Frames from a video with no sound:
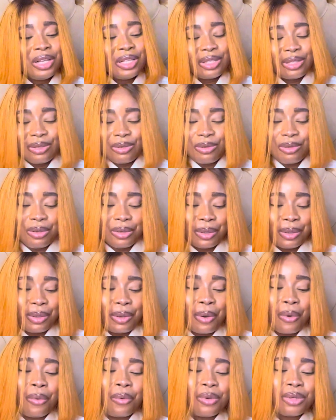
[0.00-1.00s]
to your
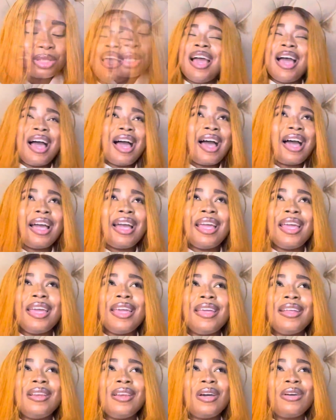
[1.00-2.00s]
goals
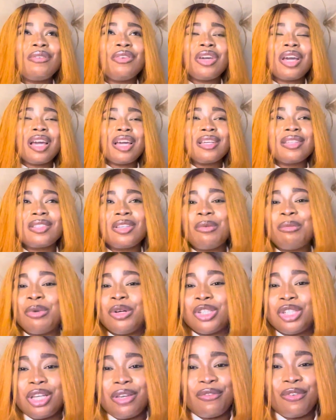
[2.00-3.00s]
i love you guys so
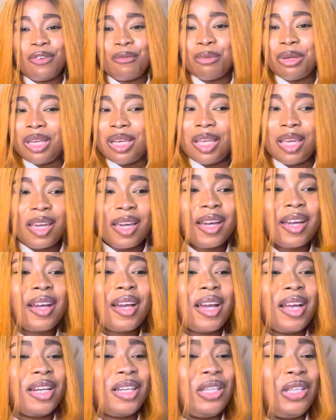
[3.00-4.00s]
much if you've been here
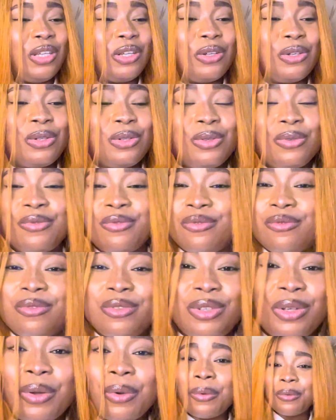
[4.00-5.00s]
and you
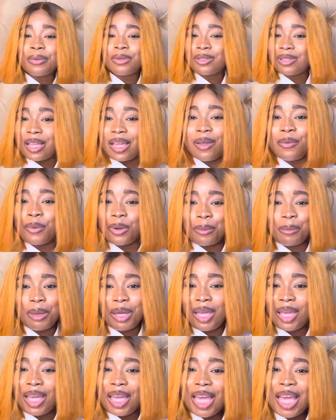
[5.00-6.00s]
you know stayed with
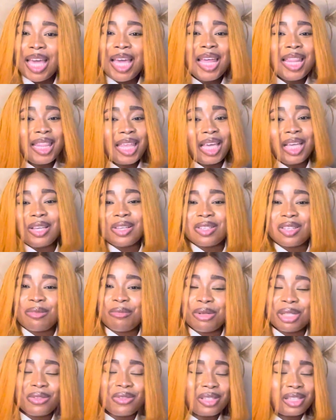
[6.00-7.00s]
me thank you so
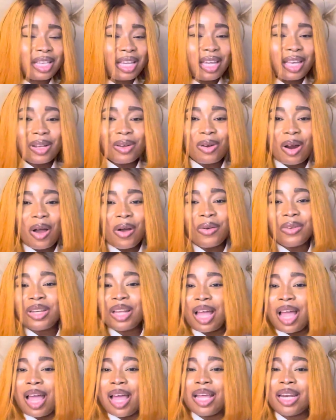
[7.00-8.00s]
much for sticking around
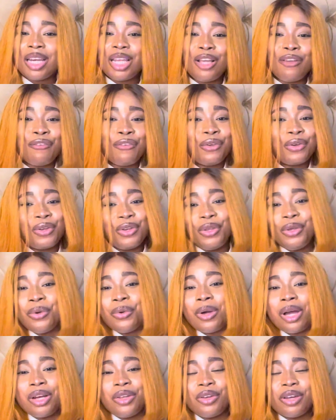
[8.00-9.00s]
and if you're
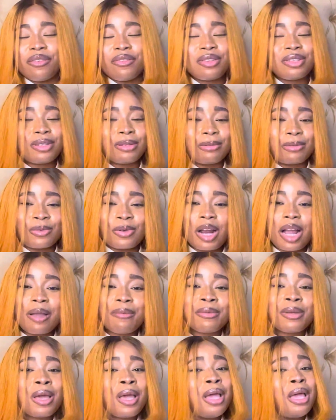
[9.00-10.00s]
new and you haven't
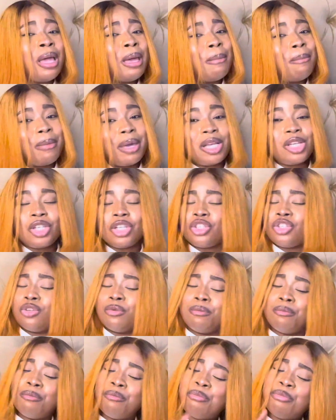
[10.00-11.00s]
subscribed make sure to
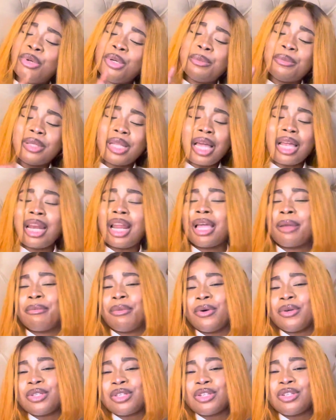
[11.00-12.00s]
boop that like
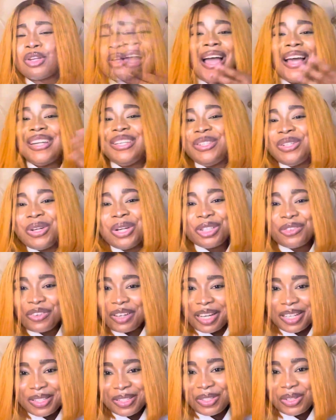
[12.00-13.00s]
button and do not
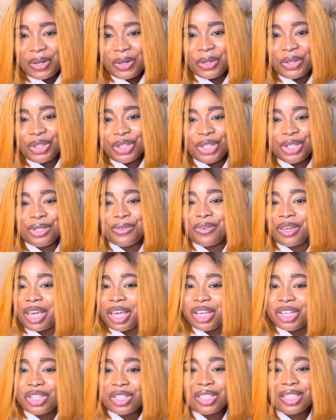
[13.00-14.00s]
forget to turn on your
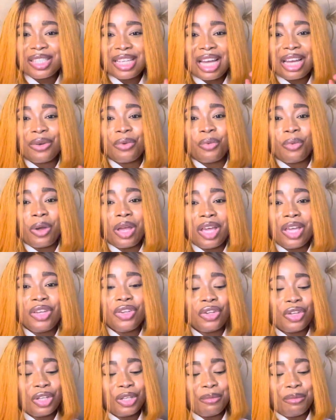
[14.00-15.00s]
notifications that way
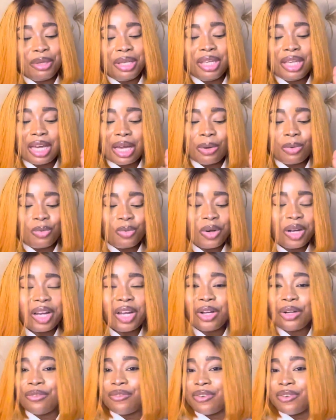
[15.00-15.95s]
you can be aware of